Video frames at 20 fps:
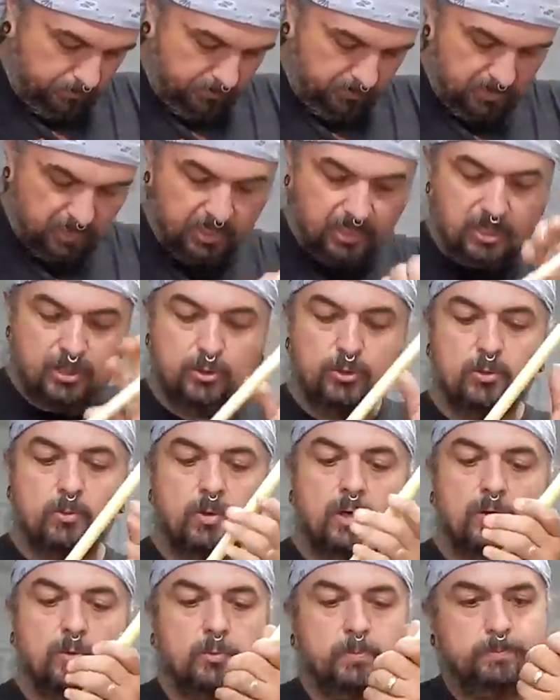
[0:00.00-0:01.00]
Is that how you do it,
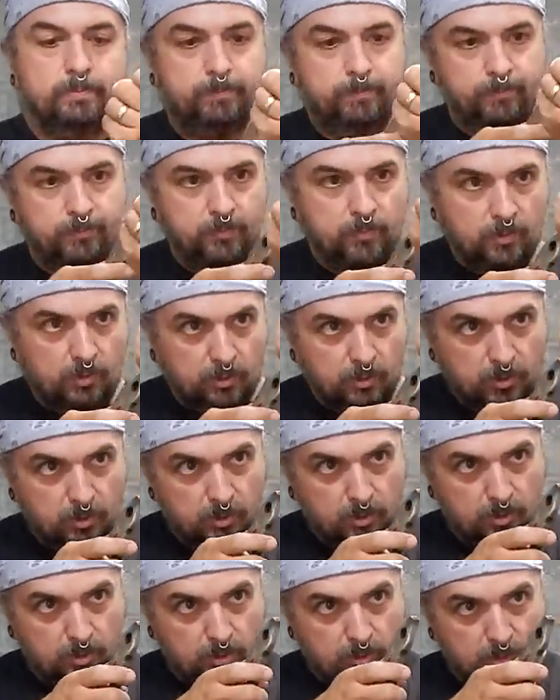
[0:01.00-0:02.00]
Ronald?
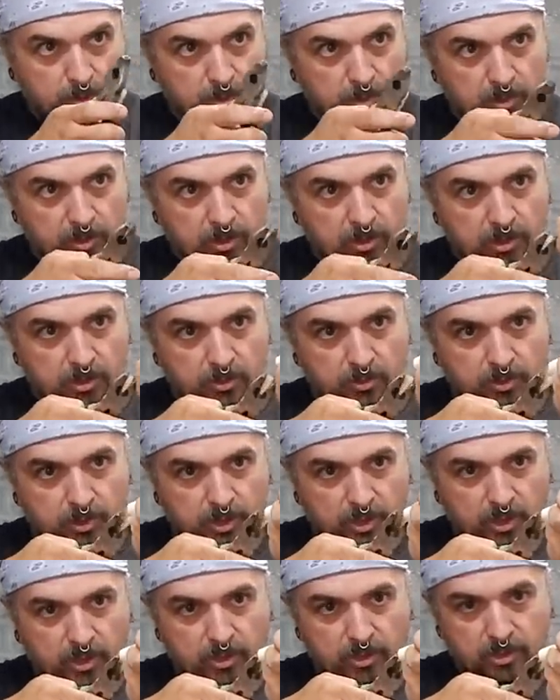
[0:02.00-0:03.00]

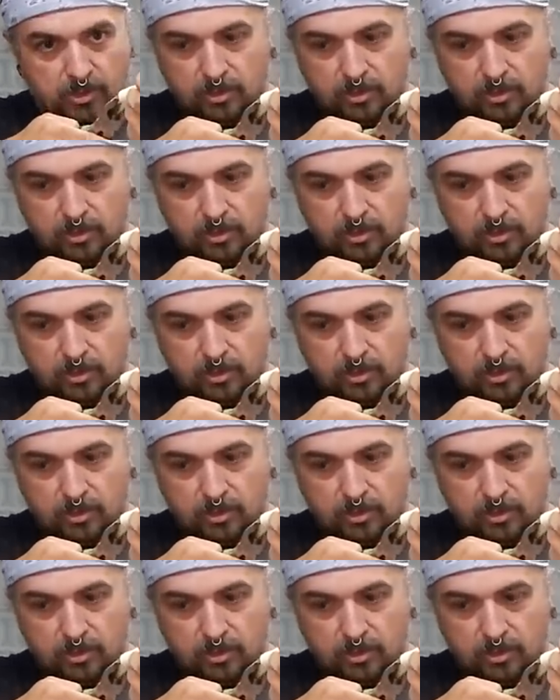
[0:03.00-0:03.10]
Okay.